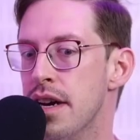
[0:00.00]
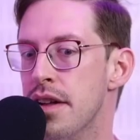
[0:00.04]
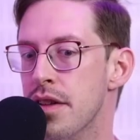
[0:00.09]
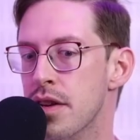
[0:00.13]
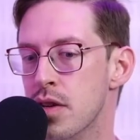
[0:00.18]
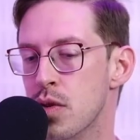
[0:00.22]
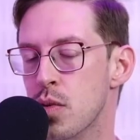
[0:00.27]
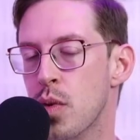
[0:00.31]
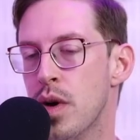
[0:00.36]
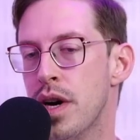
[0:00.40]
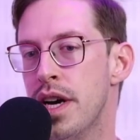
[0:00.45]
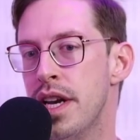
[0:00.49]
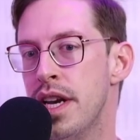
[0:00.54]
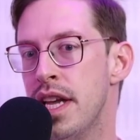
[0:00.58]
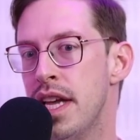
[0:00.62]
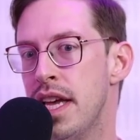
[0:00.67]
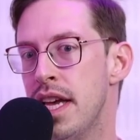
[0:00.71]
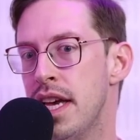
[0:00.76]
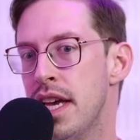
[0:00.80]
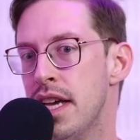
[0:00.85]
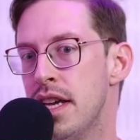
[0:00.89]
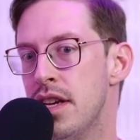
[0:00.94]
there's one
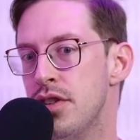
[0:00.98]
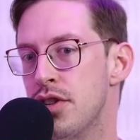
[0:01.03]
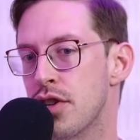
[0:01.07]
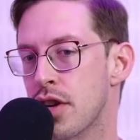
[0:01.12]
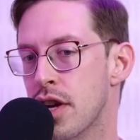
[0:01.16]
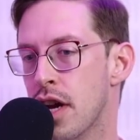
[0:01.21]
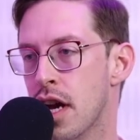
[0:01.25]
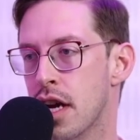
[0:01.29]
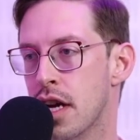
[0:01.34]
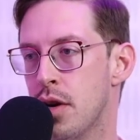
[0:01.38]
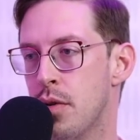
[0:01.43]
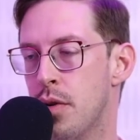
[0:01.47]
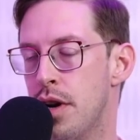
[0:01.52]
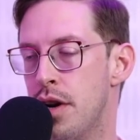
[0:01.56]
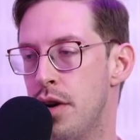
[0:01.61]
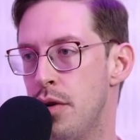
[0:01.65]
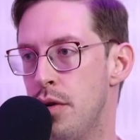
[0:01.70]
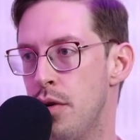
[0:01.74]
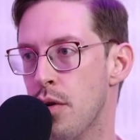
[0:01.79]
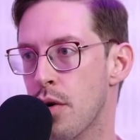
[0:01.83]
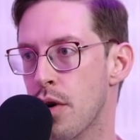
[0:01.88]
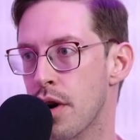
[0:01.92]
in Chicago, one
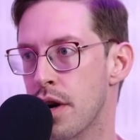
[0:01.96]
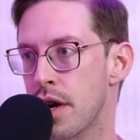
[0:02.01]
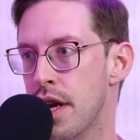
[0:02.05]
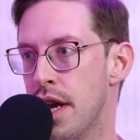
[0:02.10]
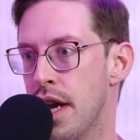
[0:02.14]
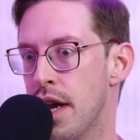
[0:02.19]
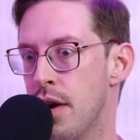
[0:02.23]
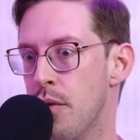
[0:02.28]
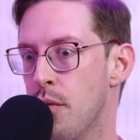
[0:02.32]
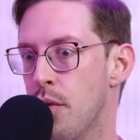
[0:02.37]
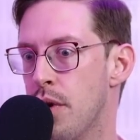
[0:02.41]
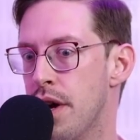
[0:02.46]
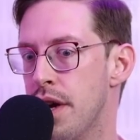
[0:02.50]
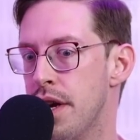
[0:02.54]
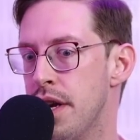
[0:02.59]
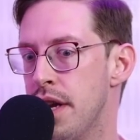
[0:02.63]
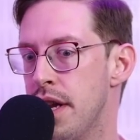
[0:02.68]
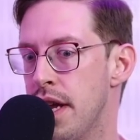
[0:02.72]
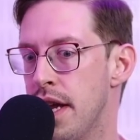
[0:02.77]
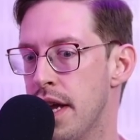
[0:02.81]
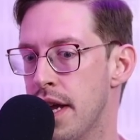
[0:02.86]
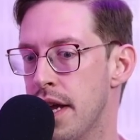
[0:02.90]
in New York, and
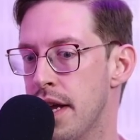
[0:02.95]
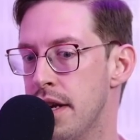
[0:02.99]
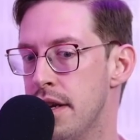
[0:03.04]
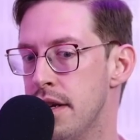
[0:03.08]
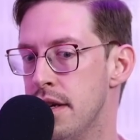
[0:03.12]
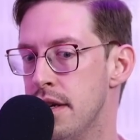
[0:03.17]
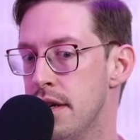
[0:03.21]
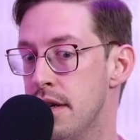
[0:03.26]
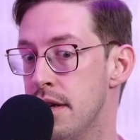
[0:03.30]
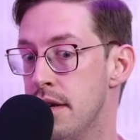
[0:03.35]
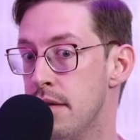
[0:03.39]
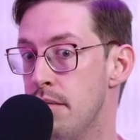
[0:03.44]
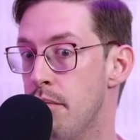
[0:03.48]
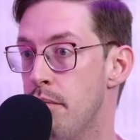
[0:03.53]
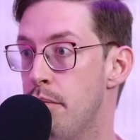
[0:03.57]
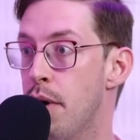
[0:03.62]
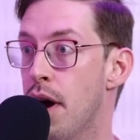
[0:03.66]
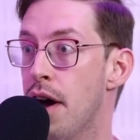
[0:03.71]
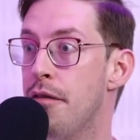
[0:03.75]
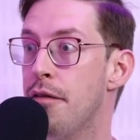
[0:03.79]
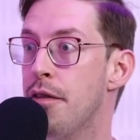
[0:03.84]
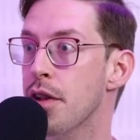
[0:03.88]
one in
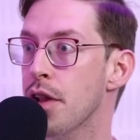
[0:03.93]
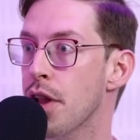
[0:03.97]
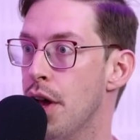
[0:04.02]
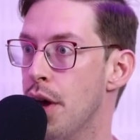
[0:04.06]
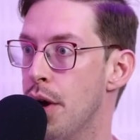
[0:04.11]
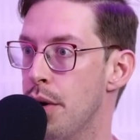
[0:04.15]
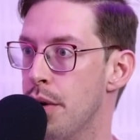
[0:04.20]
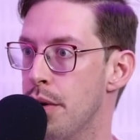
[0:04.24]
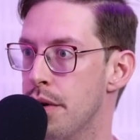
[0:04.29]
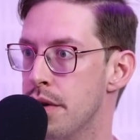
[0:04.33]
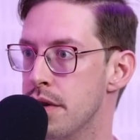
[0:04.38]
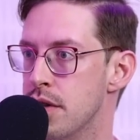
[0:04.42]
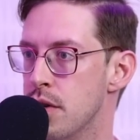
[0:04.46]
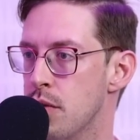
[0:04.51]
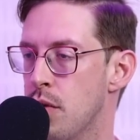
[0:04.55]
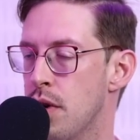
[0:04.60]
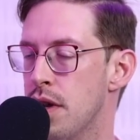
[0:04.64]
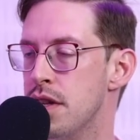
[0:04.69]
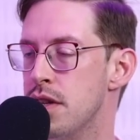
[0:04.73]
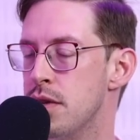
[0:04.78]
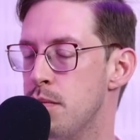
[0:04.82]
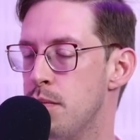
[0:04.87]
Buffalo. So
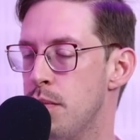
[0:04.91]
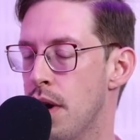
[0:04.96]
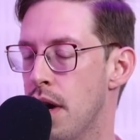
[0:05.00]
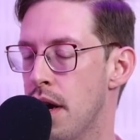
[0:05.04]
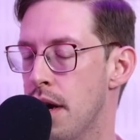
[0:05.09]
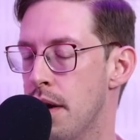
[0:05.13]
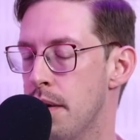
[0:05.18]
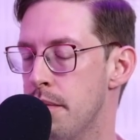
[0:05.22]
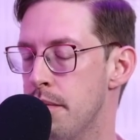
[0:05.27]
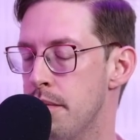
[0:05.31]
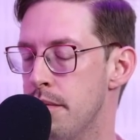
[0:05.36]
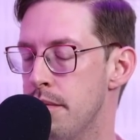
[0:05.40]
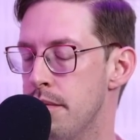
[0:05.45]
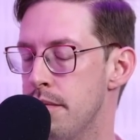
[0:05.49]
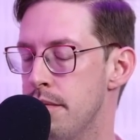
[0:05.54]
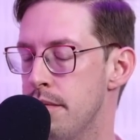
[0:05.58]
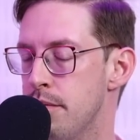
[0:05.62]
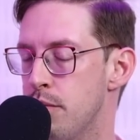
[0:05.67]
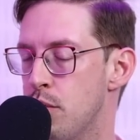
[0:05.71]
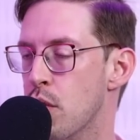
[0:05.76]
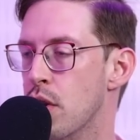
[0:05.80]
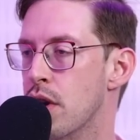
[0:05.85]
one's
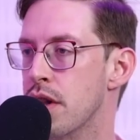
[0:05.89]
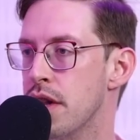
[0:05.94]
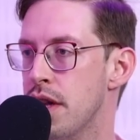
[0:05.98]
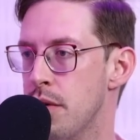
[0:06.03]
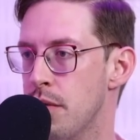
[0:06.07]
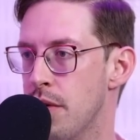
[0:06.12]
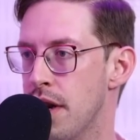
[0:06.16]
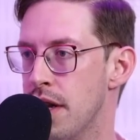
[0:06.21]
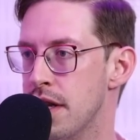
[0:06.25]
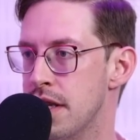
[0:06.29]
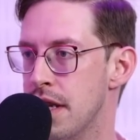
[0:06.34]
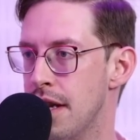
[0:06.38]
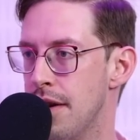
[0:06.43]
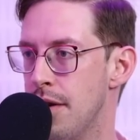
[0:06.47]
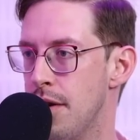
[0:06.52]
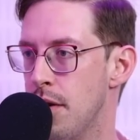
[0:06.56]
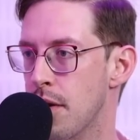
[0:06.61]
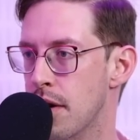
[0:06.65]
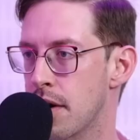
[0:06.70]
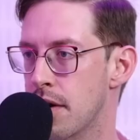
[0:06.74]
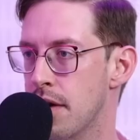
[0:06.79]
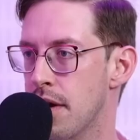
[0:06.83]
Brooklyn. When I say
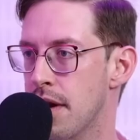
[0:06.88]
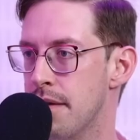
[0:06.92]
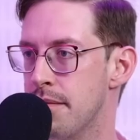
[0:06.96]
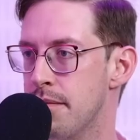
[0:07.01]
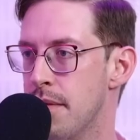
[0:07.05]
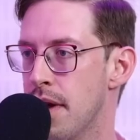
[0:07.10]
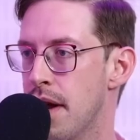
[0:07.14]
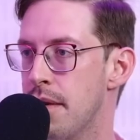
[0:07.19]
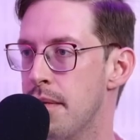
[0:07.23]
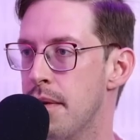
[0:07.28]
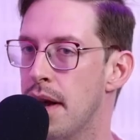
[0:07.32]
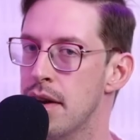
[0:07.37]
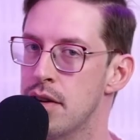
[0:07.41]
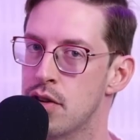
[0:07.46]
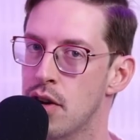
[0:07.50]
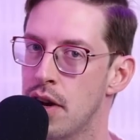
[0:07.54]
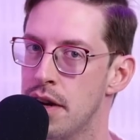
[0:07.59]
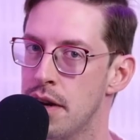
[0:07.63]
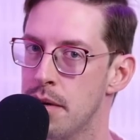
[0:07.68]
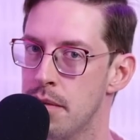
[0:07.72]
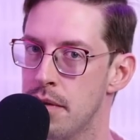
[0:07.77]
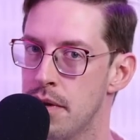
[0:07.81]
New York, I'm not
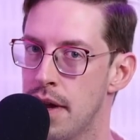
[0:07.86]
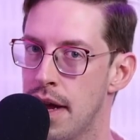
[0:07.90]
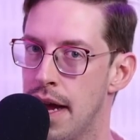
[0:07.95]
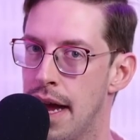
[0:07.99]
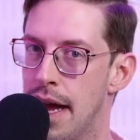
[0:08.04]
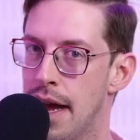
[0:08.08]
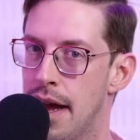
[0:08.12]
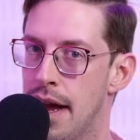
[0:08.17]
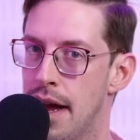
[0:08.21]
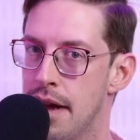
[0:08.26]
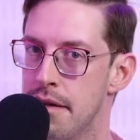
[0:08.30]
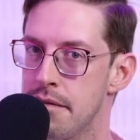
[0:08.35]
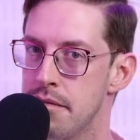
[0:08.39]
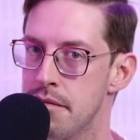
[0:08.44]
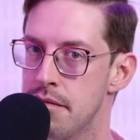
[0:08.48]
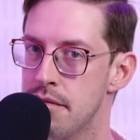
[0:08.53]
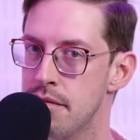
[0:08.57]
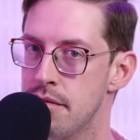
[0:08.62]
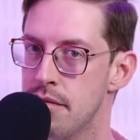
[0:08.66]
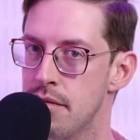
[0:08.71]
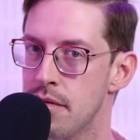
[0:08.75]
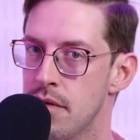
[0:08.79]
trying to
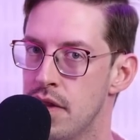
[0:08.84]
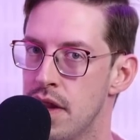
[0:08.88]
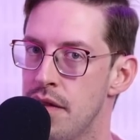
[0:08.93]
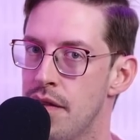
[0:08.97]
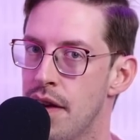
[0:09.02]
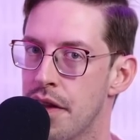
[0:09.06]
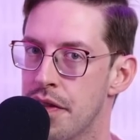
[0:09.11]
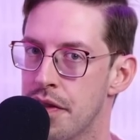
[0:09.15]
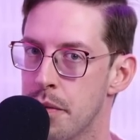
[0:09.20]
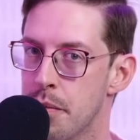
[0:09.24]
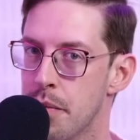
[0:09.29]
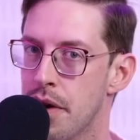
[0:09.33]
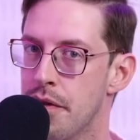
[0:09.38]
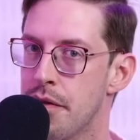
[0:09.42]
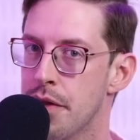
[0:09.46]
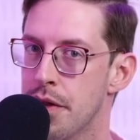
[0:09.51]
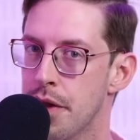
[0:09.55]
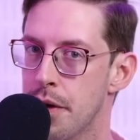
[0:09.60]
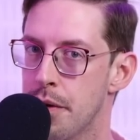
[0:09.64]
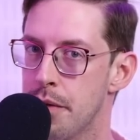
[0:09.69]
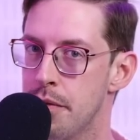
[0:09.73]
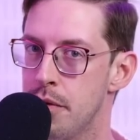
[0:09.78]
leave out the
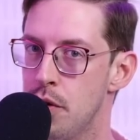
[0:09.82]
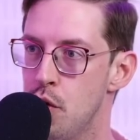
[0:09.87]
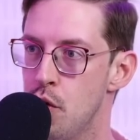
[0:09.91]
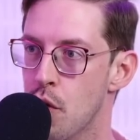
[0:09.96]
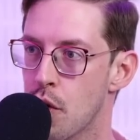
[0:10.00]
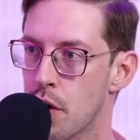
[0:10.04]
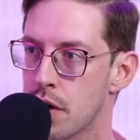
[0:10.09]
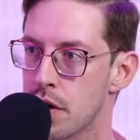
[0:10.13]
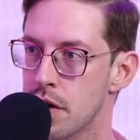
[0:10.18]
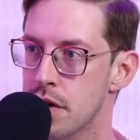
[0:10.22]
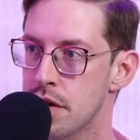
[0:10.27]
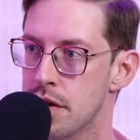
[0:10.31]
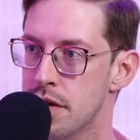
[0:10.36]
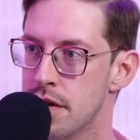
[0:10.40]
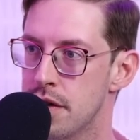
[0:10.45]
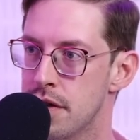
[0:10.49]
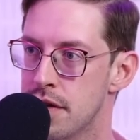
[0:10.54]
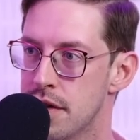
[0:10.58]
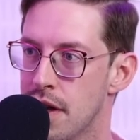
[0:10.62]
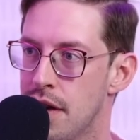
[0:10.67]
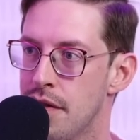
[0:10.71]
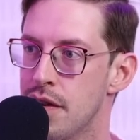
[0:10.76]
Buffalo New
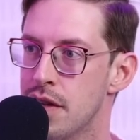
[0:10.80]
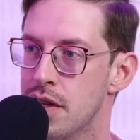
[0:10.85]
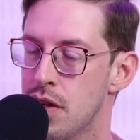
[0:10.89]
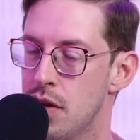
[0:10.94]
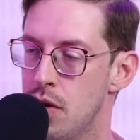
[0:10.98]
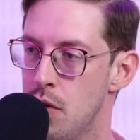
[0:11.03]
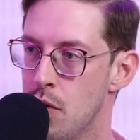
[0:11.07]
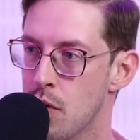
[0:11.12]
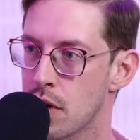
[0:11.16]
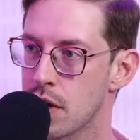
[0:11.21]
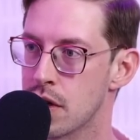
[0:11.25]
Yorkers. It's obviously New